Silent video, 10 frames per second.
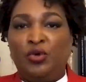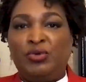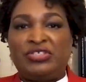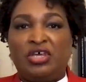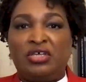
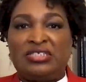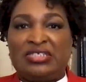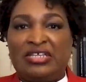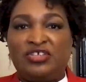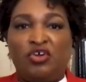We saw
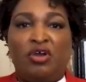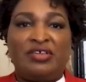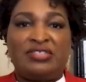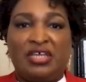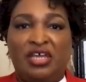states
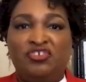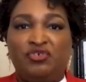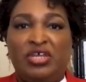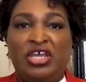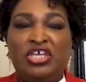across the
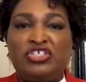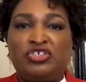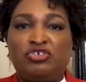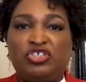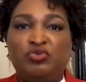country
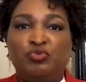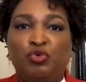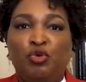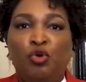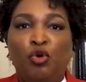start to
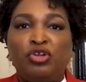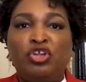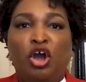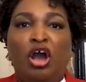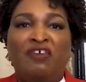
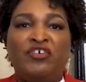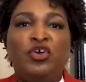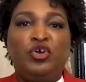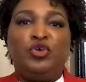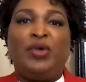cordon off
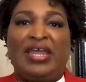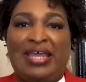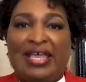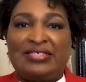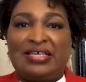who had
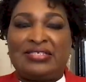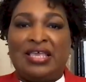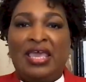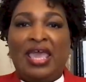access.